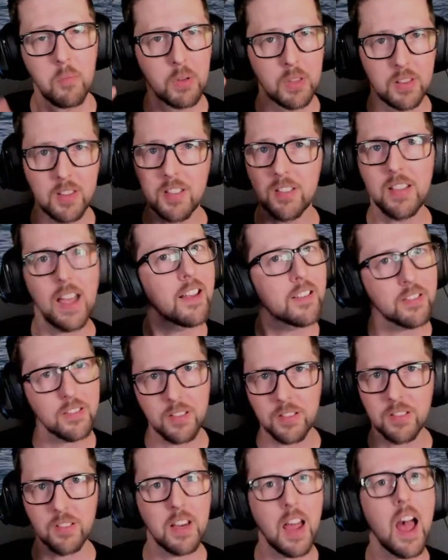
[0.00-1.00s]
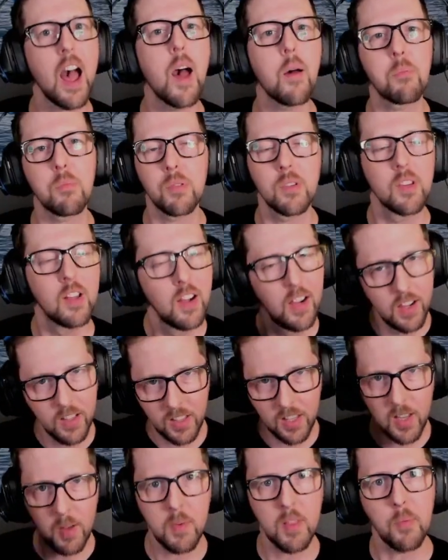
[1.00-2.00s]
but this has to stop.
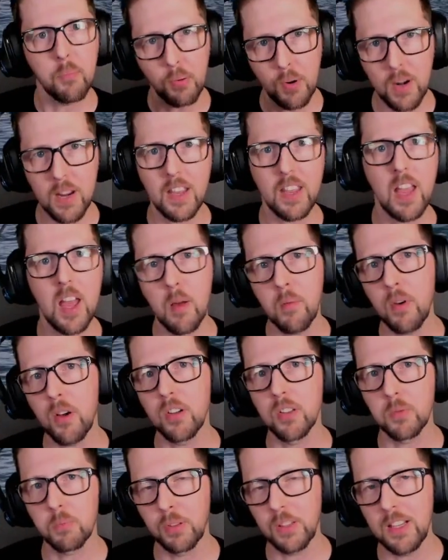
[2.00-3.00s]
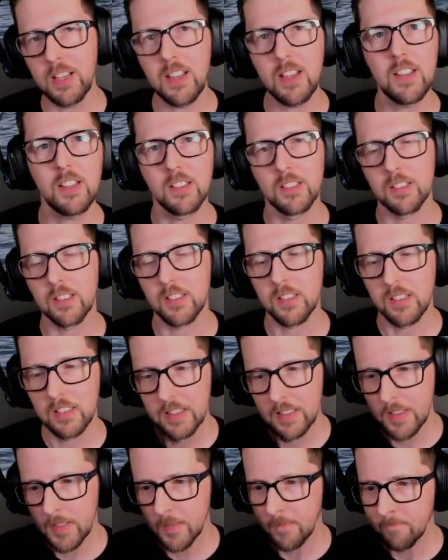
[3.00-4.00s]
Give me the pretty camos, please.
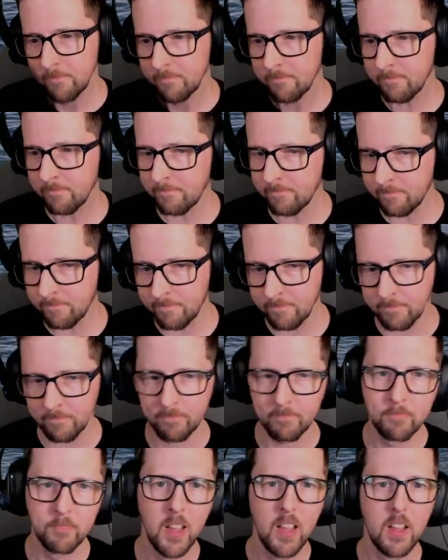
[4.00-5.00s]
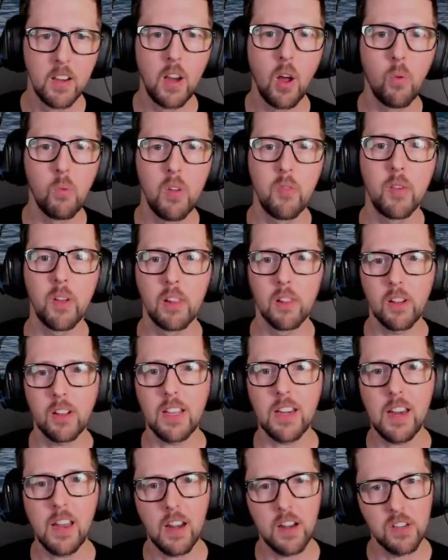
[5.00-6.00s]
Now, we've been
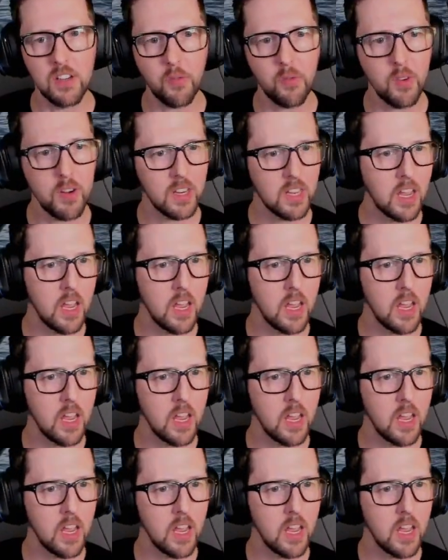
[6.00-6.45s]
looking at a different